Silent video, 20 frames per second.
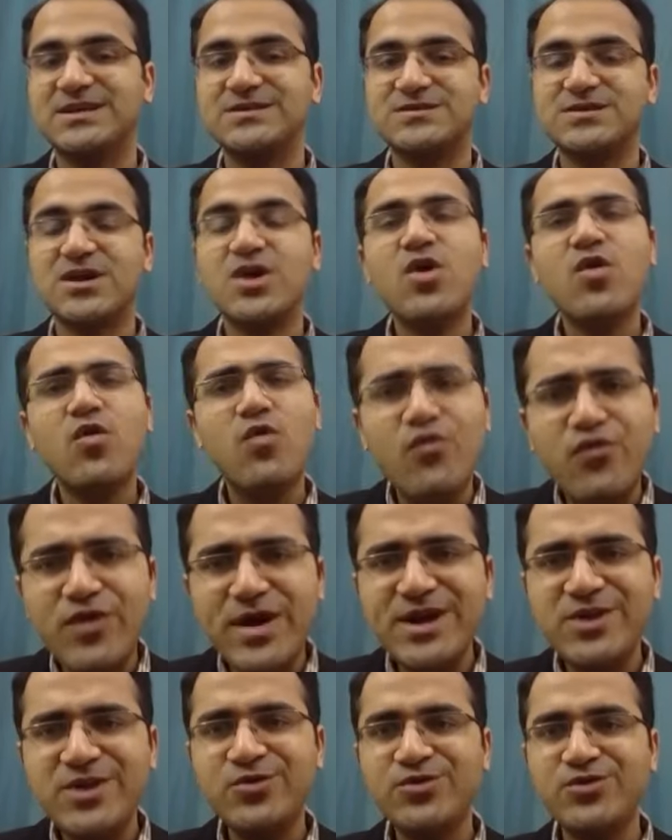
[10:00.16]
case.
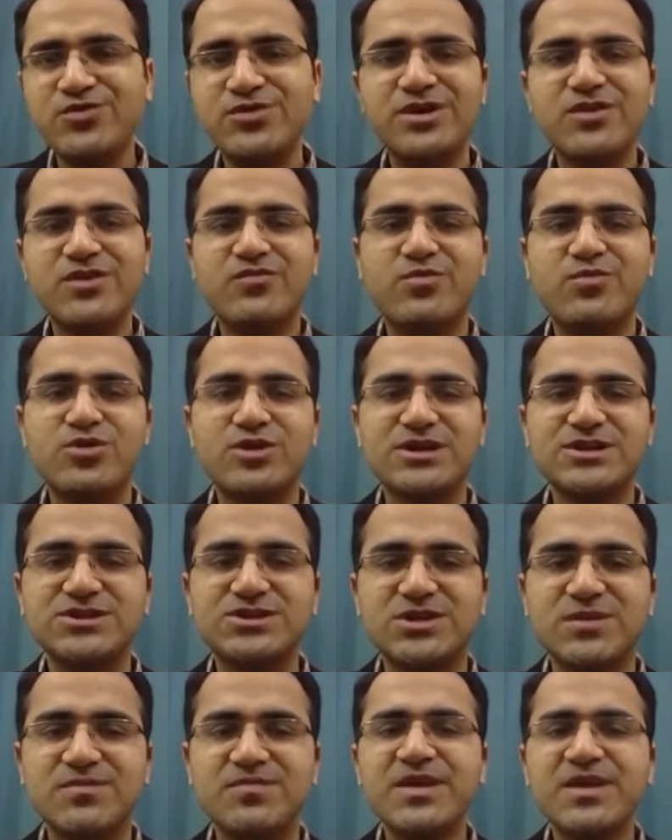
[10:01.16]
When do you give
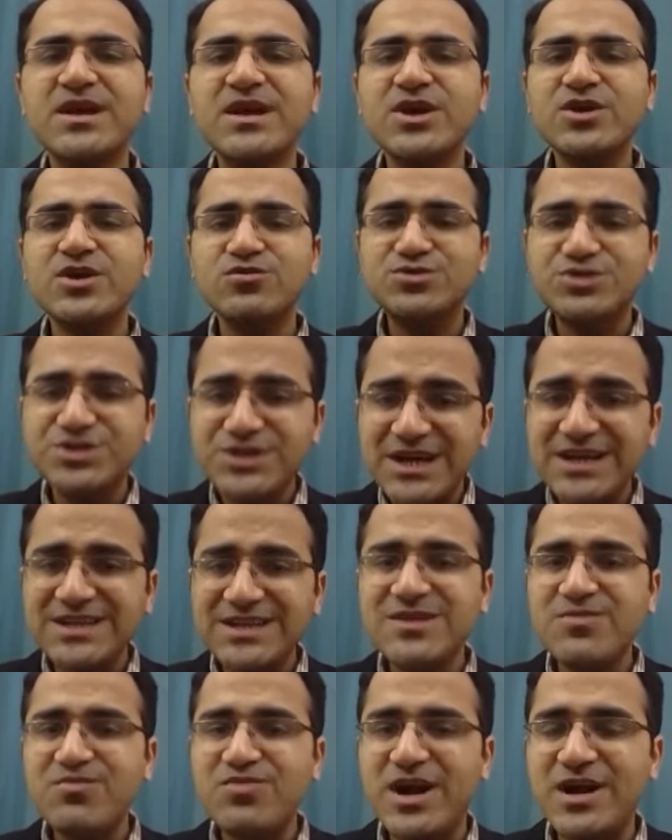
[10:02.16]
potassium? You check
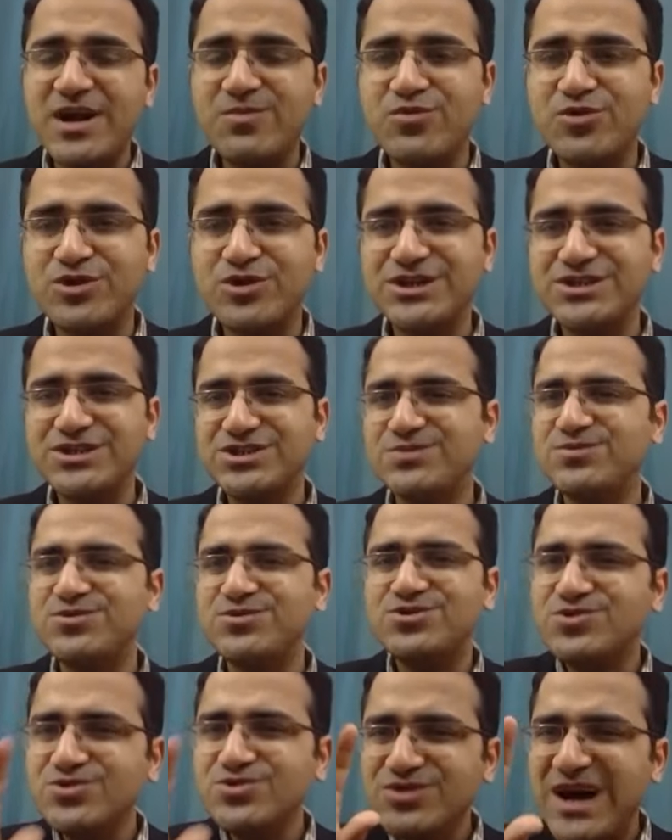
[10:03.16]
the blood potassium, you
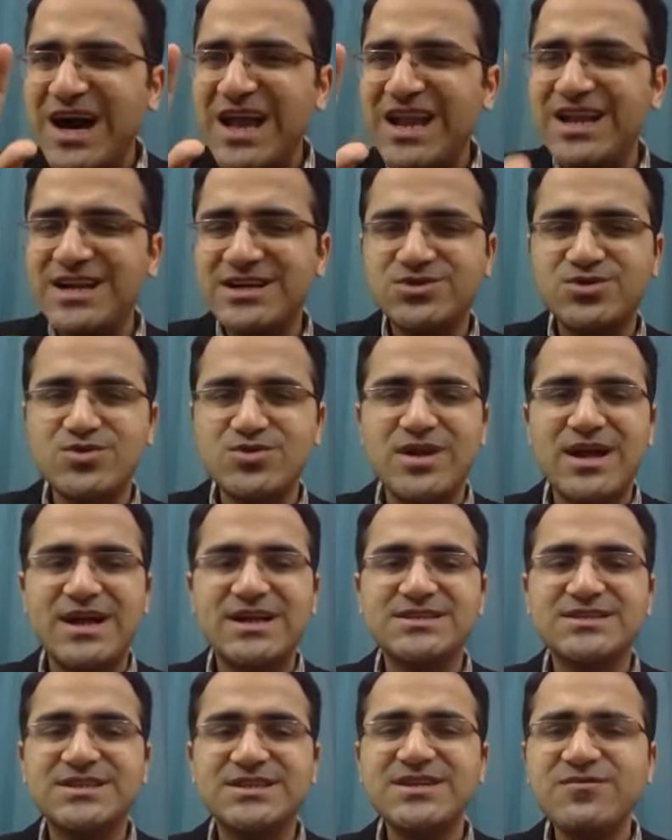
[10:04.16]
do the
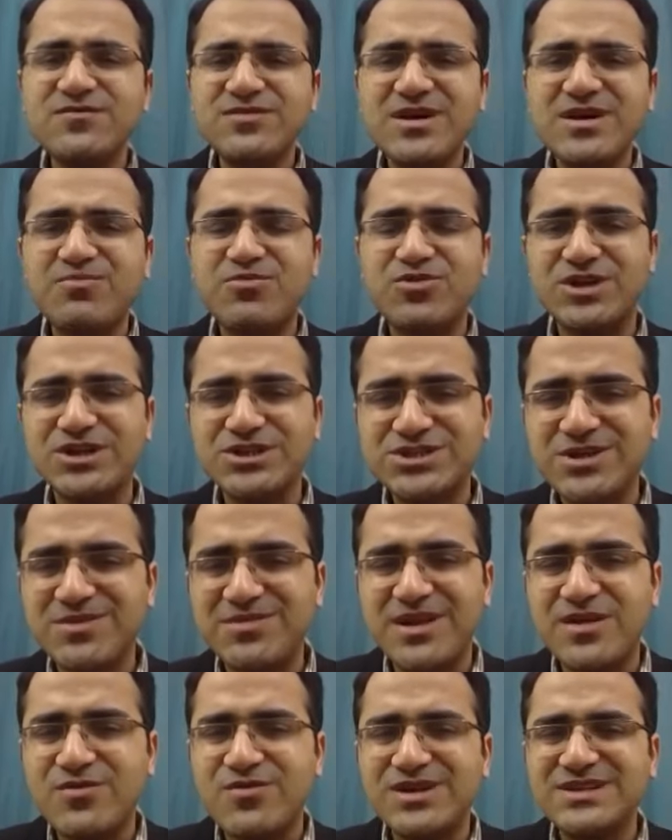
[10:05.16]
electrolytes, and if the potassium
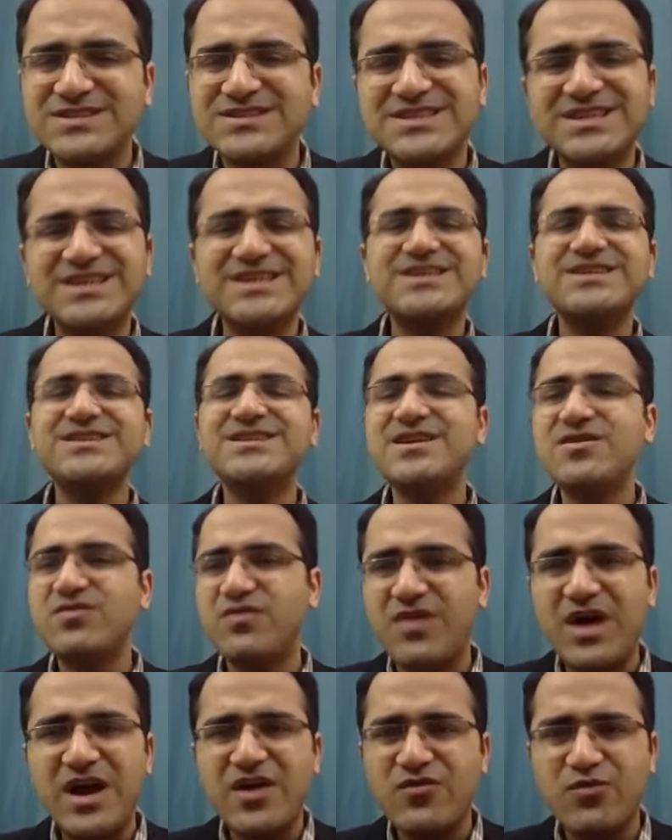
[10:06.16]
level is greater than
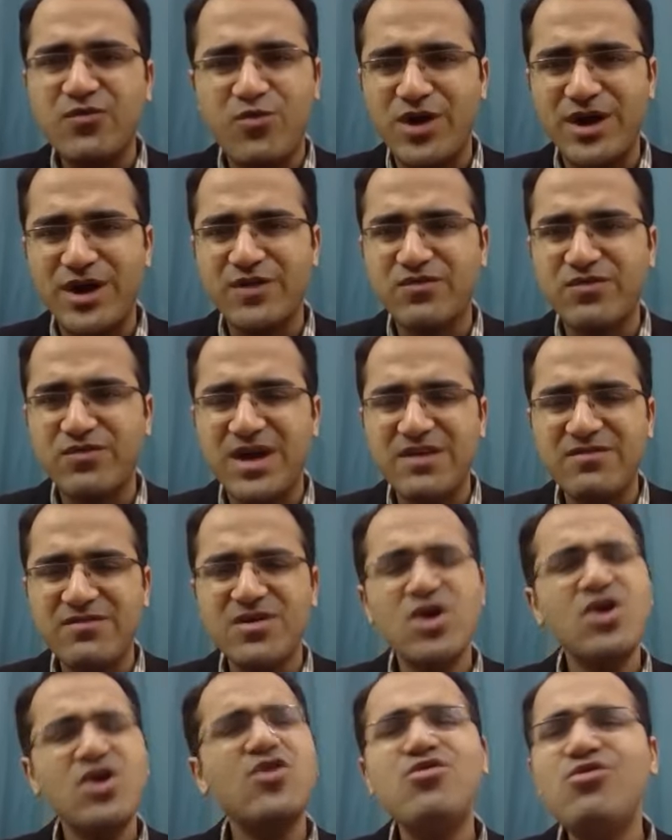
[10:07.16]
5.5,
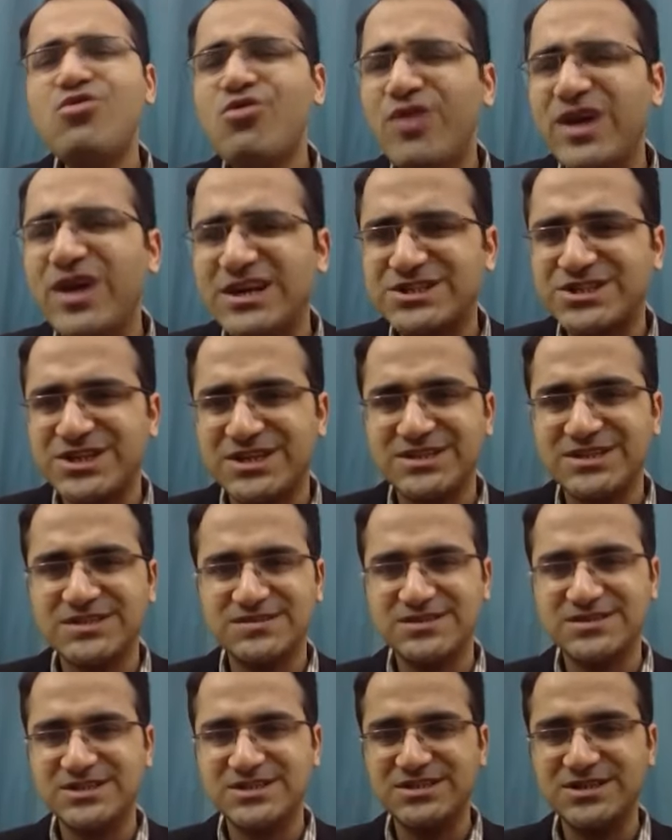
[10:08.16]
no action
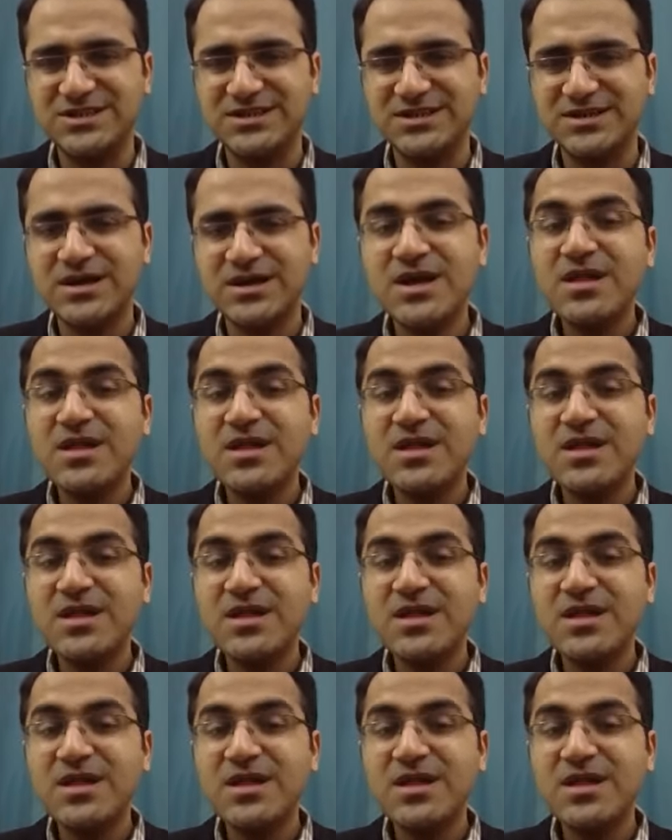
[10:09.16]
is needed.